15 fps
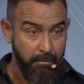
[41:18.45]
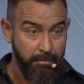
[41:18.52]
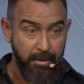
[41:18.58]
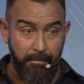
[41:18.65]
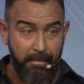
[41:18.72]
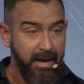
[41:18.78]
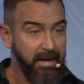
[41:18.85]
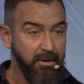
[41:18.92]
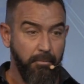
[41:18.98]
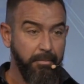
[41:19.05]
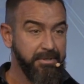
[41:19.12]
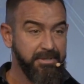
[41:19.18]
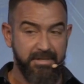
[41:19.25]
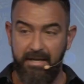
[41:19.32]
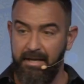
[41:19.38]
But make no
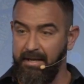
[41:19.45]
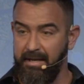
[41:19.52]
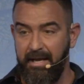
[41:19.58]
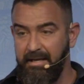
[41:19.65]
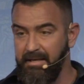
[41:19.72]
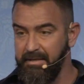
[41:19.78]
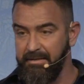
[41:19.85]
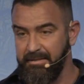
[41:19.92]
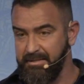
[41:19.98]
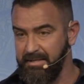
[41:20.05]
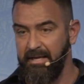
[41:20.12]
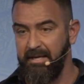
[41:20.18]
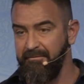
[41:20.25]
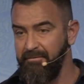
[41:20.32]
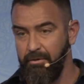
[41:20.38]
mistake, he didn't
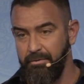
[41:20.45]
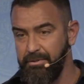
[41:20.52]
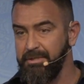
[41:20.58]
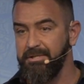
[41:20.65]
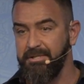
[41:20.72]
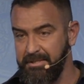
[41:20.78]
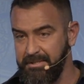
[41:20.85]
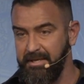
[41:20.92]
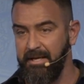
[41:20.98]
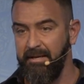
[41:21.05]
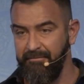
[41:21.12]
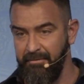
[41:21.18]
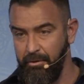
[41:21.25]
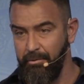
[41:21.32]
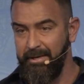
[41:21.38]
save you just to save you.